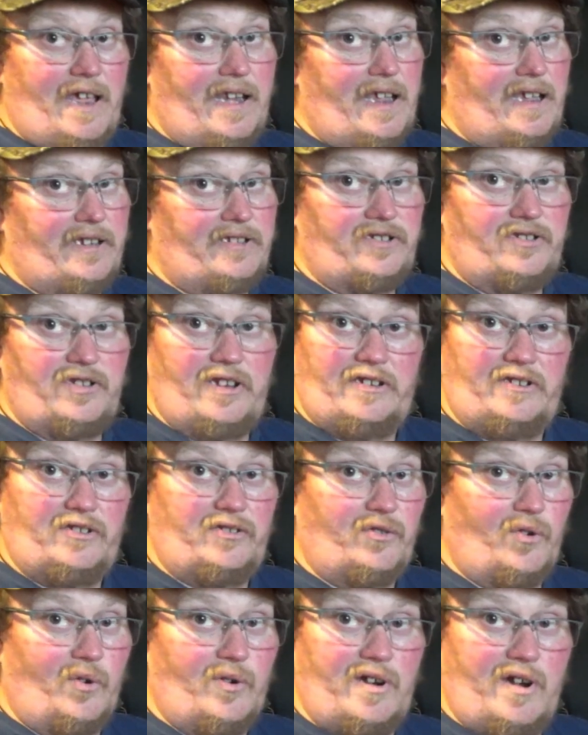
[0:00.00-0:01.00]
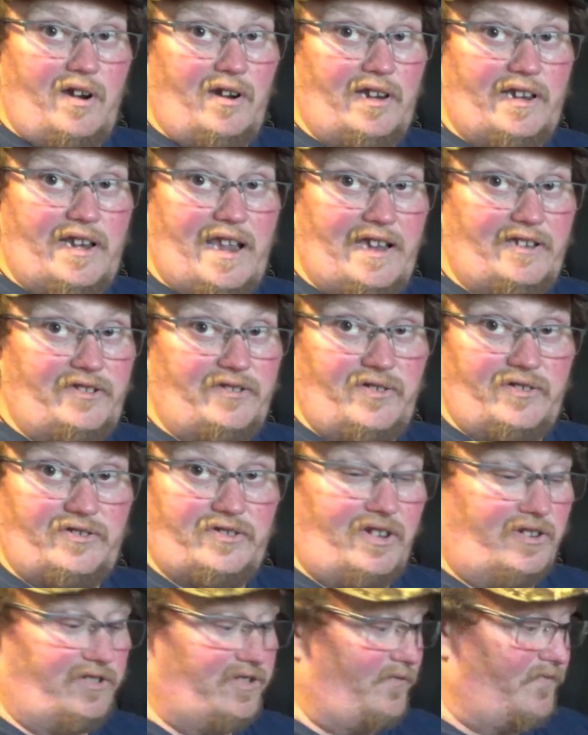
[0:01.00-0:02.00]
And that's extraordinarily dangerous,
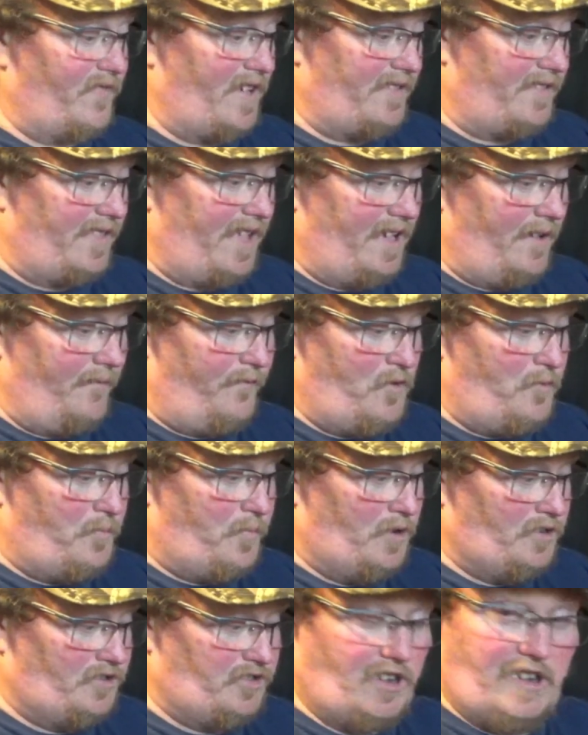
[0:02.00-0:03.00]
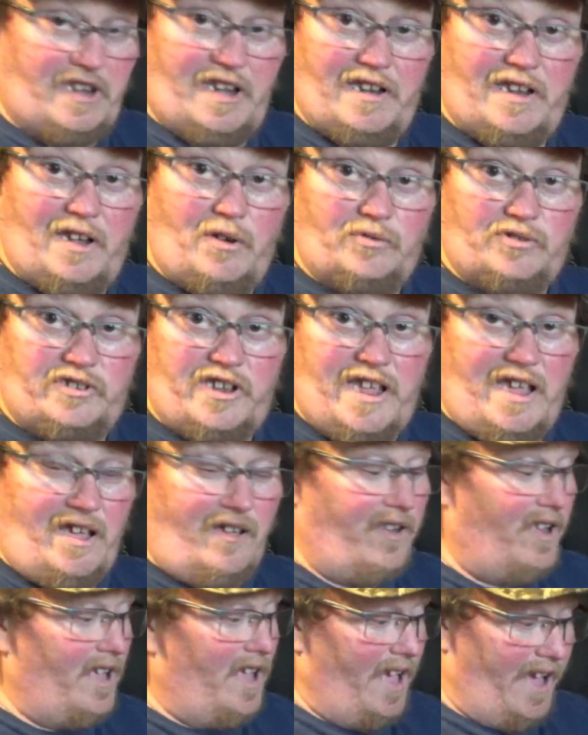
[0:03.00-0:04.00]
because if that thing, if you push it and it goes down,